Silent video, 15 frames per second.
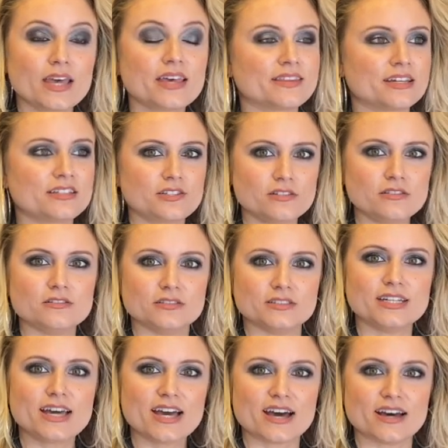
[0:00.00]
They do, okay.
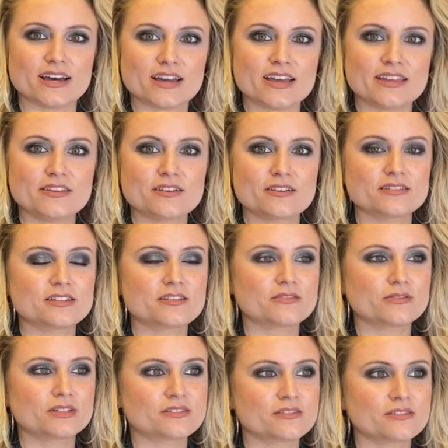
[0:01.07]
Yeah. And they're the
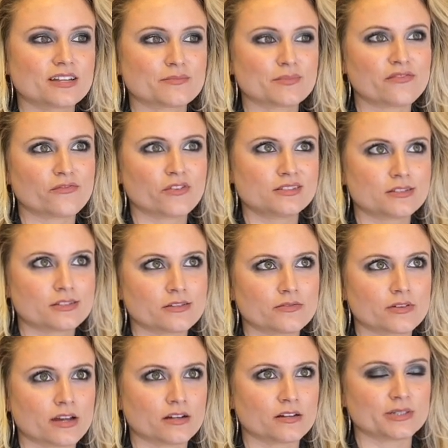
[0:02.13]
ones who are like, my friends
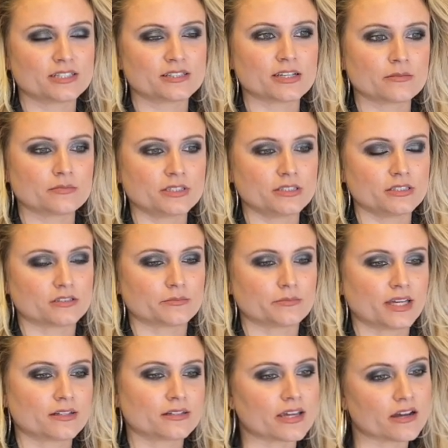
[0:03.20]
don't care about Zeppelin or
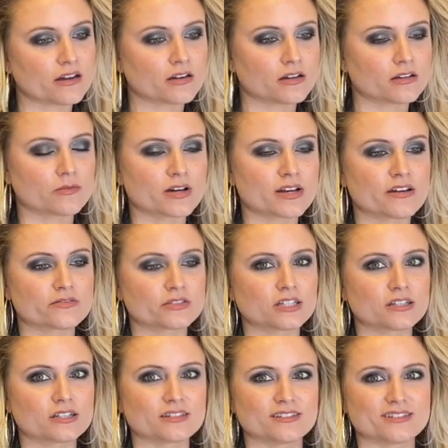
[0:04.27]
Pantera or whatever,
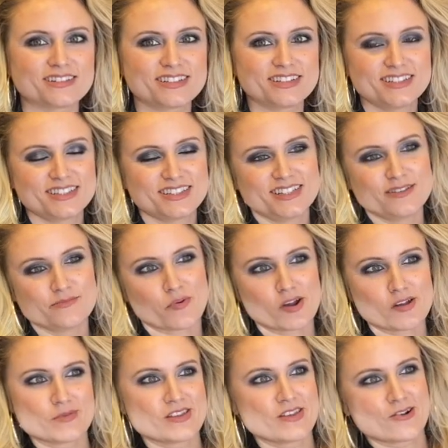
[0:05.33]
or
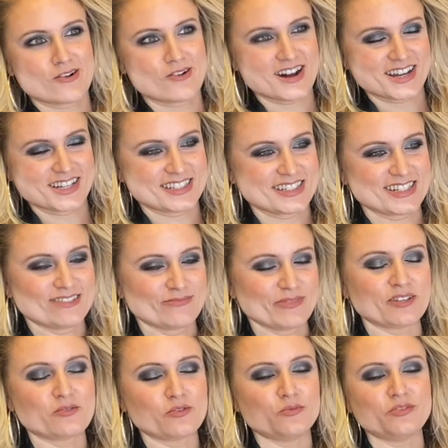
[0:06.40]
Bring Me the Horizon. And I'm
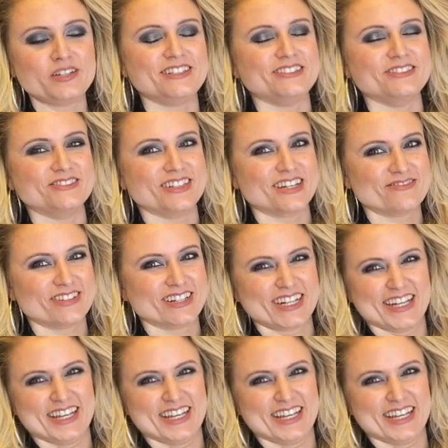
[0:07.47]
like, well, we do. Come on in.